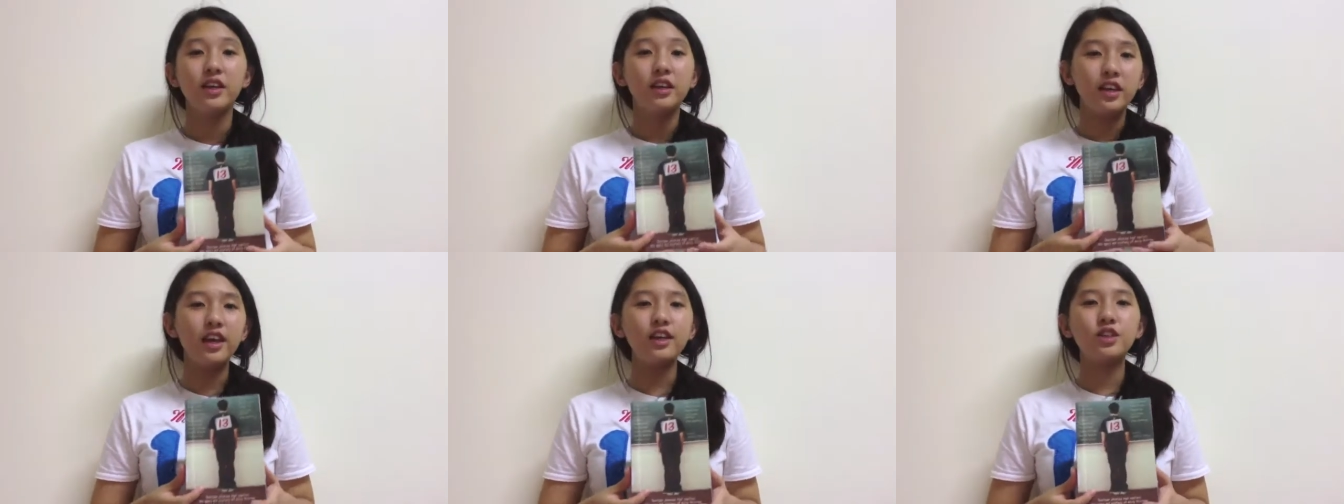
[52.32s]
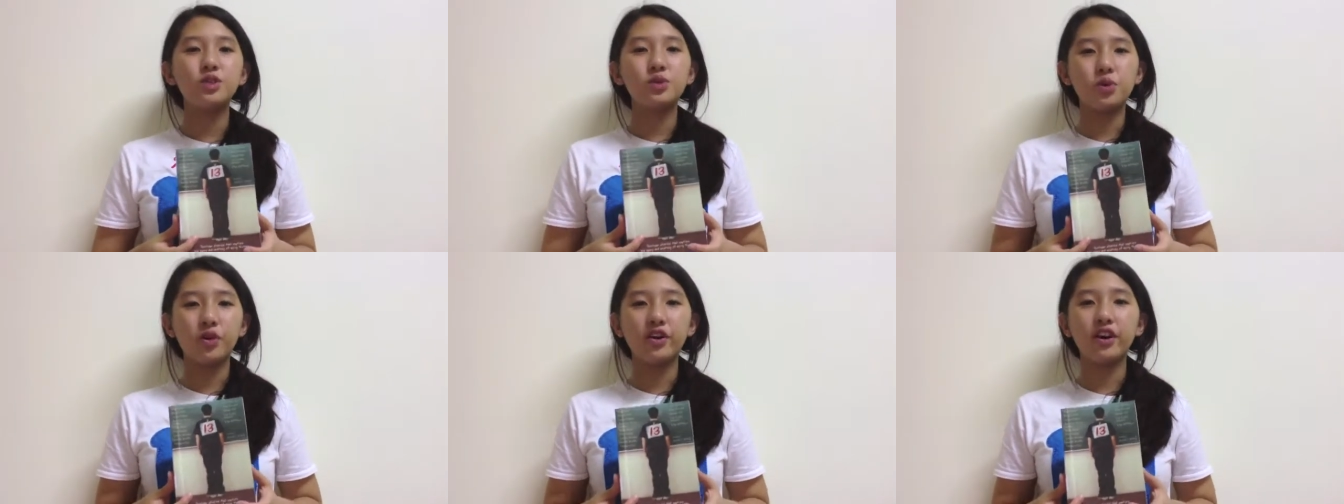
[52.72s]
Each
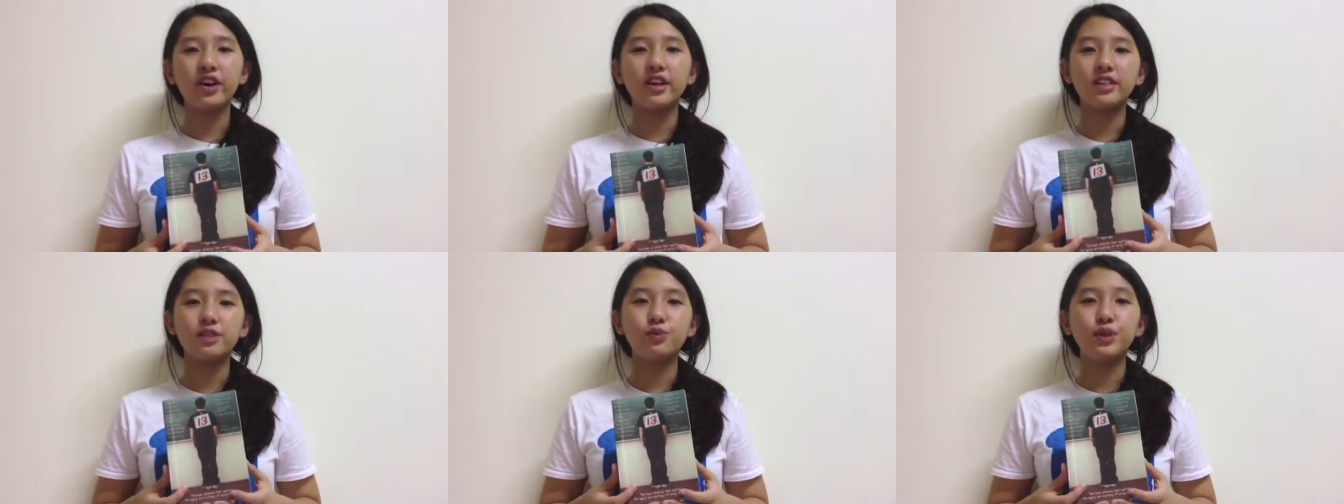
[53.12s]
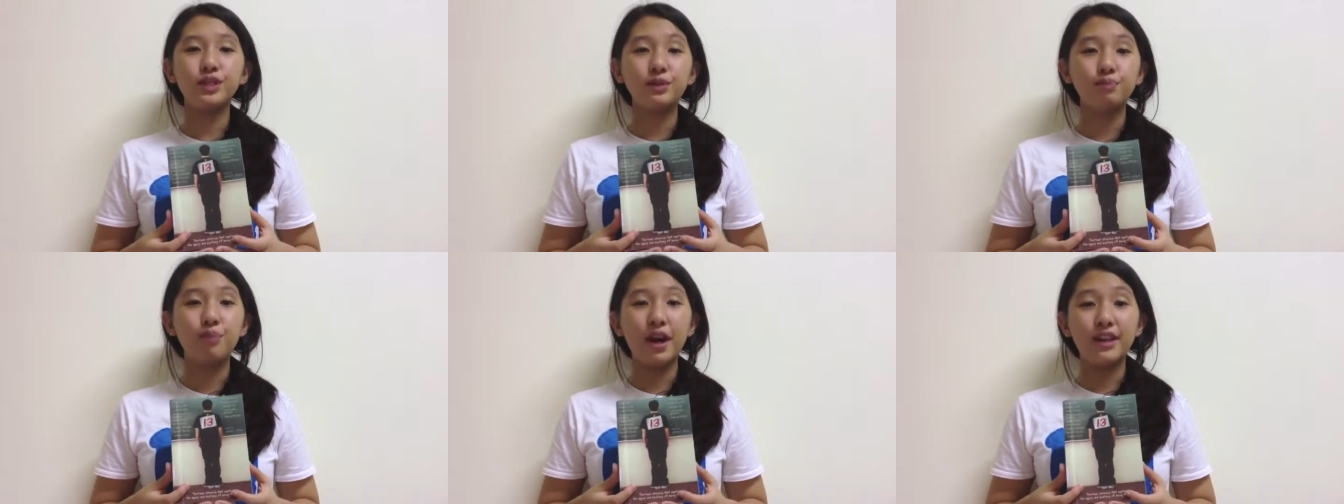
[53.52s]
story is
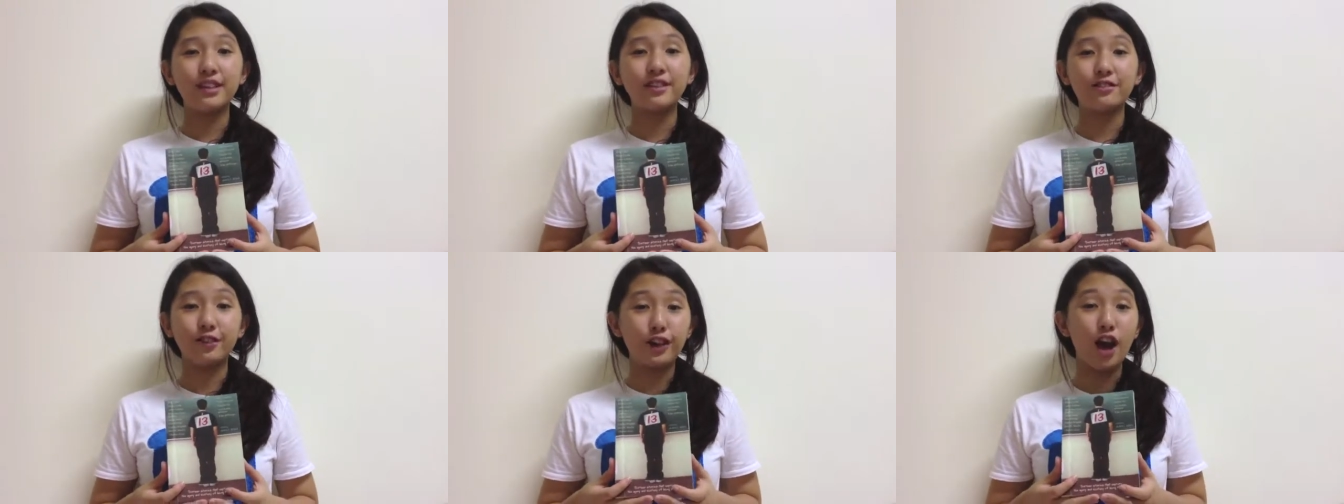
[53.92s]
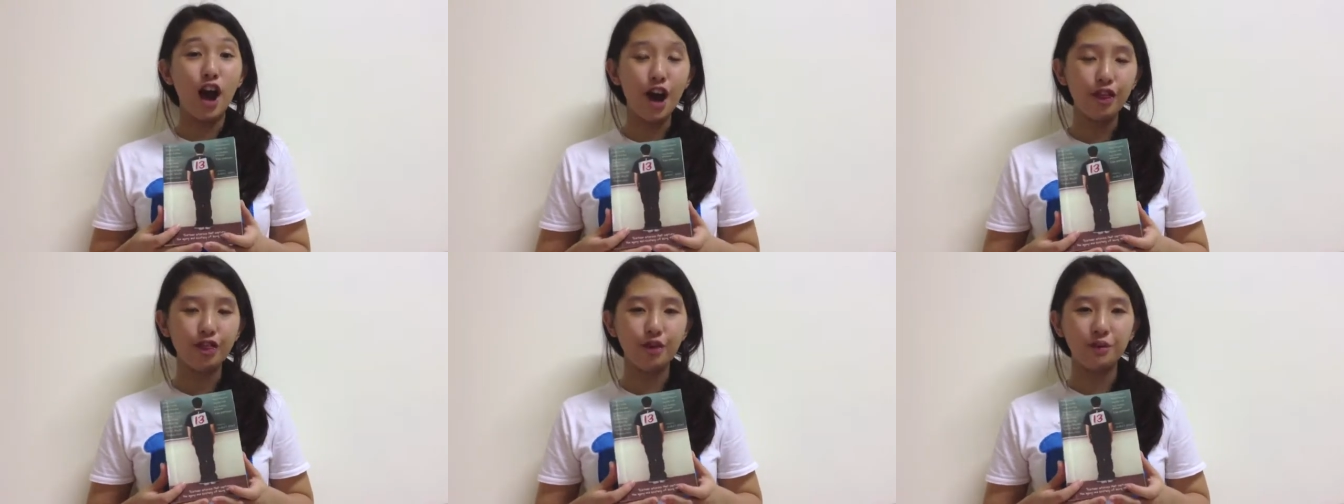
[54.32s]
written by different
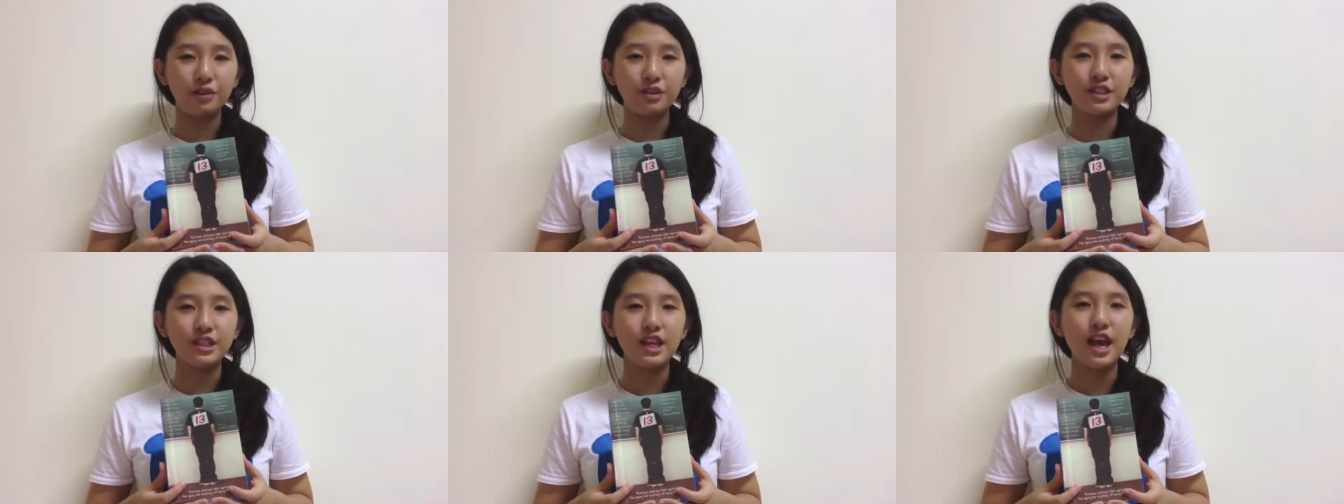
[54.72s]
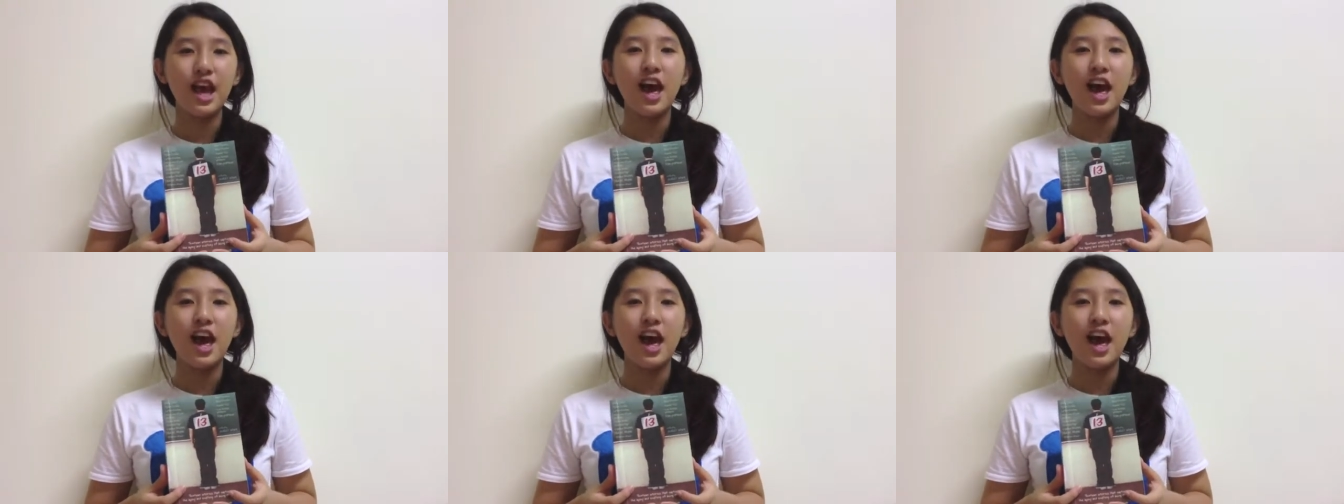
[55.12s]
authors,